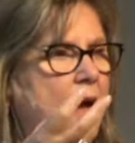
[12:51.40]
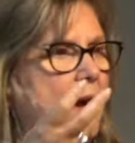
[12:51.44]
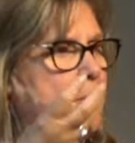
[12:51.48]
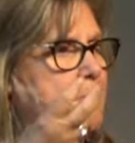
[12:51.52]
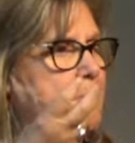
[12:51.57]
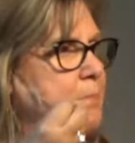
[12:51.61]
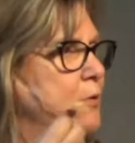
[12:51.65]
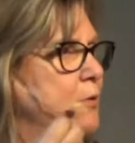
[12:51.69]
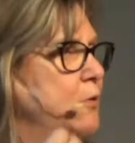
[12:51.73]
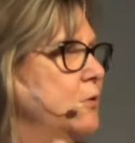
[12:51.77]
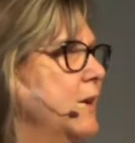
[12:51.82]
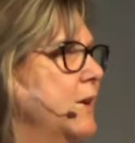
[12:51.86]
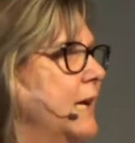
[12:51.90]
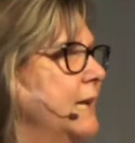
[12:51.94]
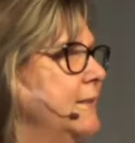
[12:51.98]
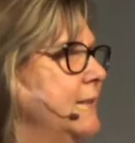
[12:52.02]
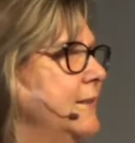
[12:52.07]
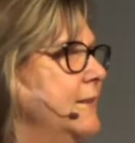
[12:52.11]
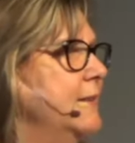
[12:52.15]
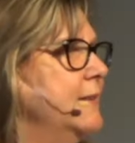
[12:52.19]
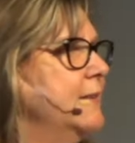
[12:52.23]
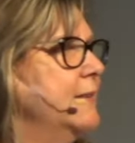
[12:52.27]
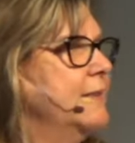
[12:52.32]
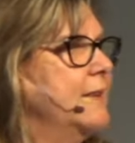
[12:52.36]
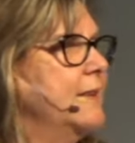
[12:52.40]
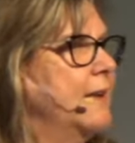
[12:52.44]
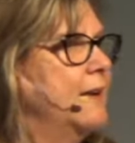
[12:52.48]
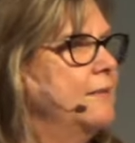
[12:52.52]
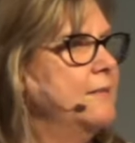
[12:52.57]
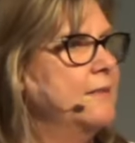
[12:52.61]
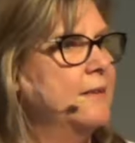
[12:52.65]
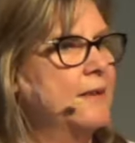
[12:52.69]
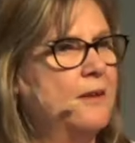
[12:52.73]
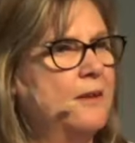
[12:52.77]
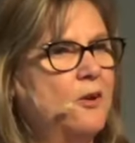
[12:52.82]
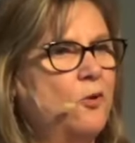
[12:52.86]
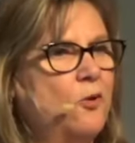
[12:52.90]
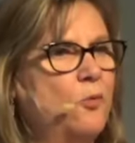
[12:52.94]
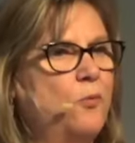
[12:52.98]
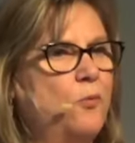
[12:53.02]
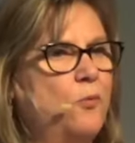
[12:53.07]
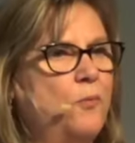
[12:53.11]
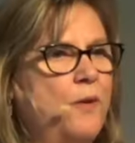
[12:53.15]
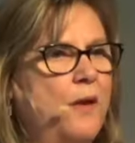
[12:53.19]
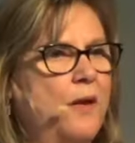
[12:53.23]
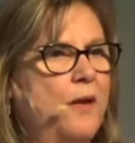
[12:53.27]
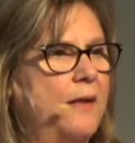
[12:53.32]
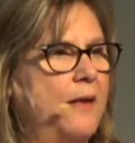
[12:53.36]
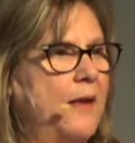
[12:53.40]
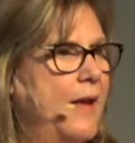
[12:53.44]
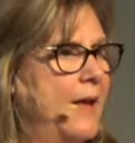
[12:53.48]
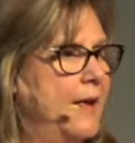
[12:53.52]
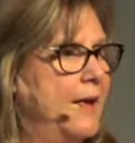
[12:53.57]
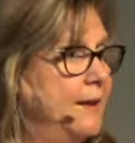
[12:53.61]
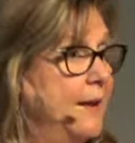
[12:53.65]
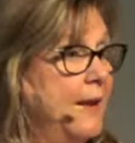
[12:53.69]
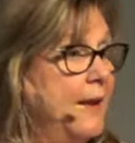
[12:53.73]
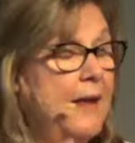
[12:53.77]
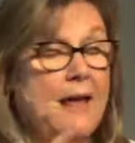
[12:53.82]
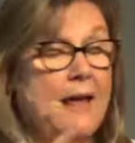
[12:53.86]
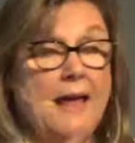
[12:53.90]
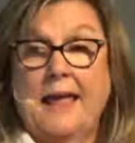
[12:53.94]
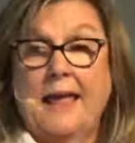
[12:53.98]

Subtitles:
that, and